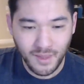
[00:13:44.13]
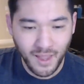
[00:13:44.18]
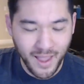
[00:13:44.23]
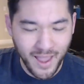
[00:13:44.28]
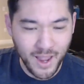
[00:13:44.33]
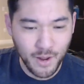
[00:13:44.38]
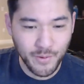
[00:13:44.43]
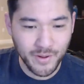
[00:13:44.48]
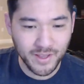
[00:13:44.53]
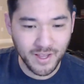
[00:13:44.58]

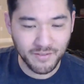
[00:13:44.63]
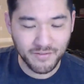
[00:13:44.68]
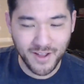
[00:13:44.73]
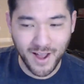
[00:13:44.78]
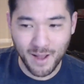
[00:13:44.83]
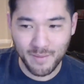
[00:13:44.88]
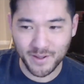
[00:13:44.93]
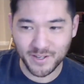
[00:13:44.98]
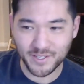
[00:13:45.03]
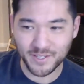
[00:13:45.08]
Hey, We Love
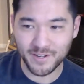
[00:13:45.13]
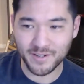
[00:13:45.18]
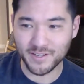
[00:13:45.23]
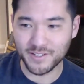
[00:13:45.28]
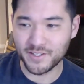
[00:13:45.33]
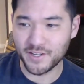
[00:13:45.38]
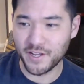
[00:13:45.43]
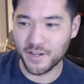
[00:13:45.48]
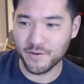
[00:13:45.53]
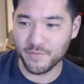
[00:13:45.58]
Comics. Good to
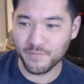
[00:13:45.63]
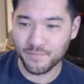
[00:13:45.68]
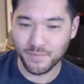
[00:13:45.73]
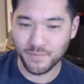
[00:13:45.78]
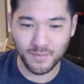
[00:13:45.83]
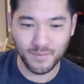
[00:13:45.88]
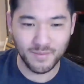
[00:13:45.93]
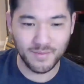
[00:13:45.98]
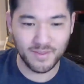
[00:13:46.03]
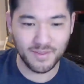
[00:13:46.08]
see you.
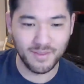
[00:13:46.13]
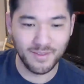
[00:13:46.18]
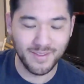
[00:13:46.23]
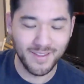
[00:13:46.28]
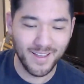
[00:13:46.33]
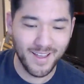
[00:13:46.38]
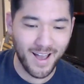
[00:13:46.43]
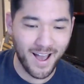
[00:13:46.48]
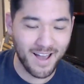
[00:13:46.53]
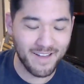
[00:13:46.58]

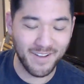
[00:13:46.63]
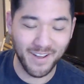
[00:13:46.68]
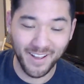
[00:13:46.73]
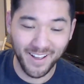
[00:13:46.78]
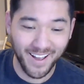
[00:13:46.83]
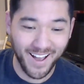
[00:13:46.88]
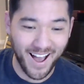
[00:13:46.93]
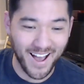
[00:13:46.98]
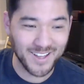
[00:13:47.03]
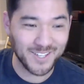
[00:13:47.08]

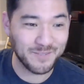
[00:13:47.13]
I